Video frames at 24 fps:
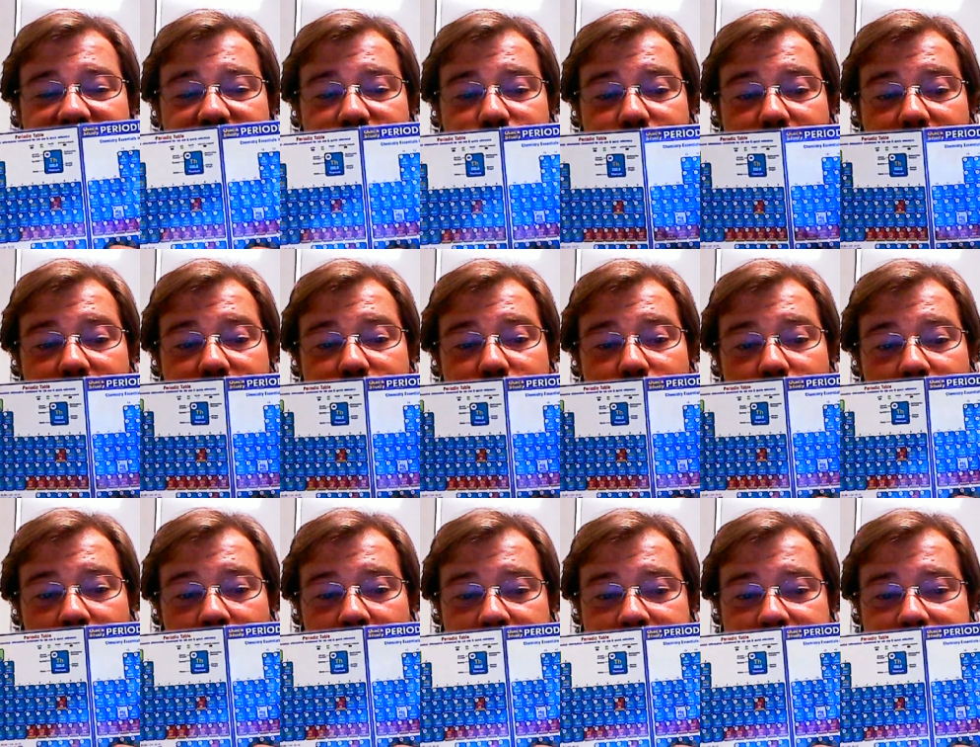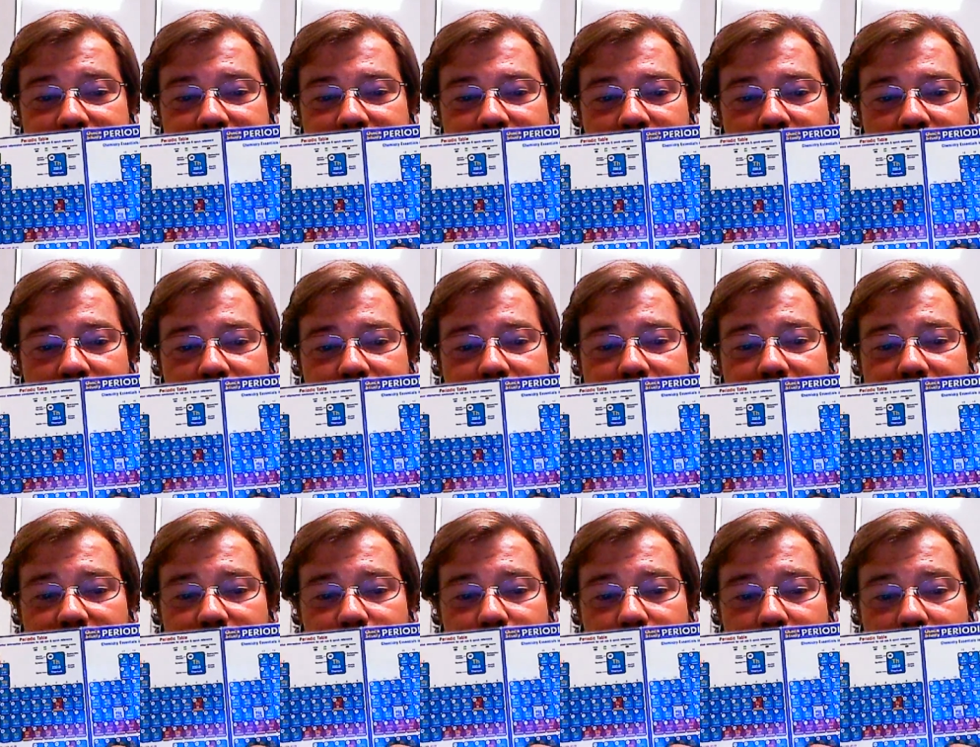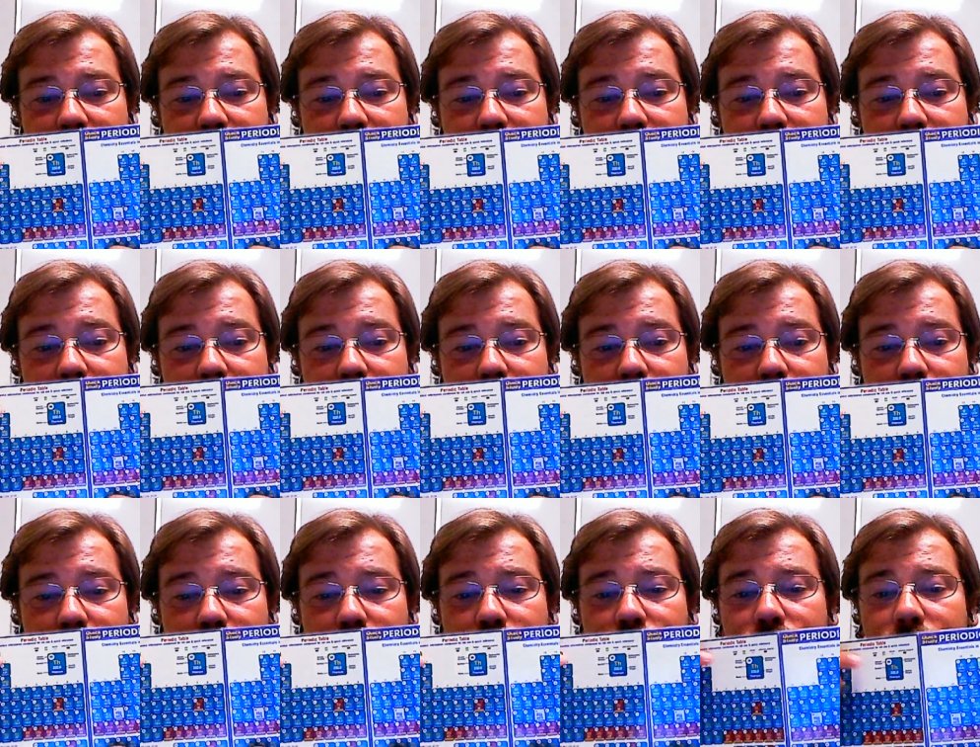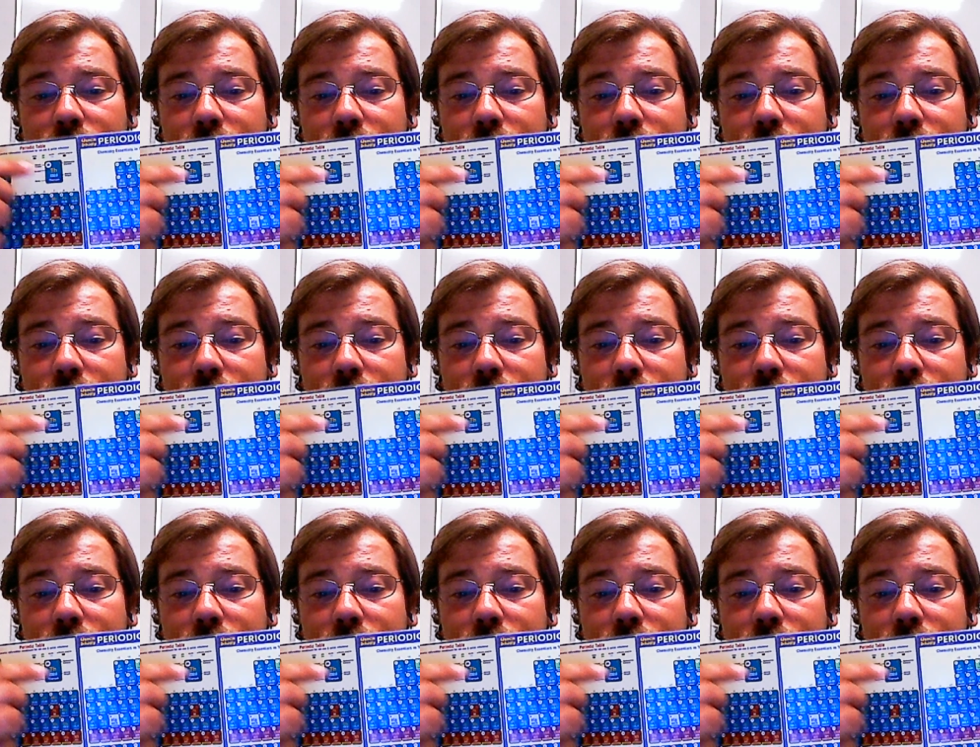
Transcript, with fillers: a plus 1 oxidation state, plus 2